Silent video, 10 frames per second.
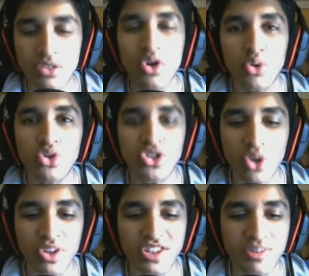You know, you just
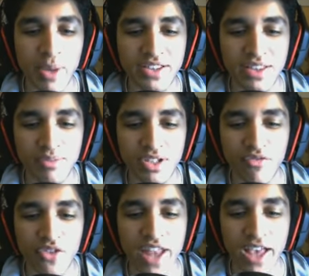don't expect them to
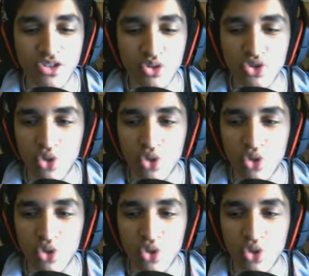finesse you so